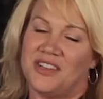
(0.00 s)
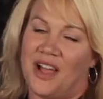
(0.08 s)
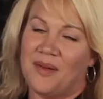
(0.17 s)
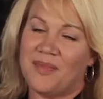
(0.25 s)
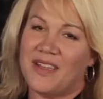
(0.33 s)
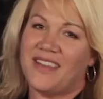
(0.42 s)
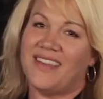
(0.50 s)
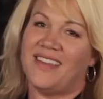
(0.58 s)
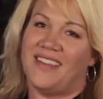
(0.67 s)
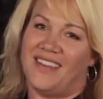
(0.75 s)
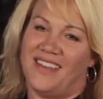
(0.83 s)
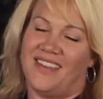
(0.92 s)

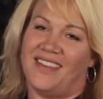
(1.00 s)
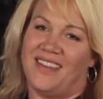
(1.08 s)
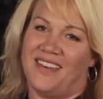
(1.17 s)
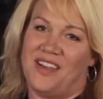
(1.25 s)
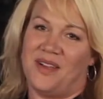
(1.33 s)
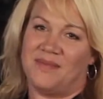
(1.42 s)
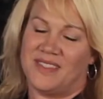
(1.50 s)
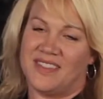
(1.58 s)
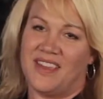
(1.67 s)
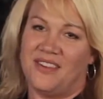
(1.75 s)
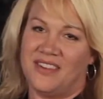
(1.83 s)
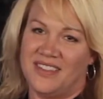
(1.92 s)
shopping in an
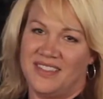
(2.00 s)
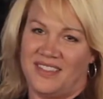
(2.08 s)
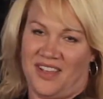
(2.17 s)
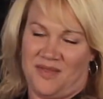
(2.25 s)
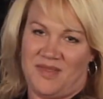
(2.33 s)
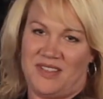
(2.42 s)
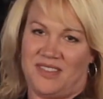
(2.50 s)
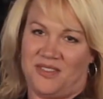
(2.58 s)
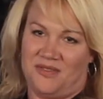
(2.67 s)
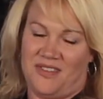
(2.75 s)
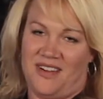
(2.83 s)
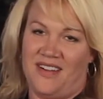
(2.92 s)
upscale consignment
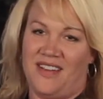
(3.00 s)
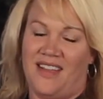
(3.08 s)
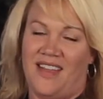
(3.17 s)
store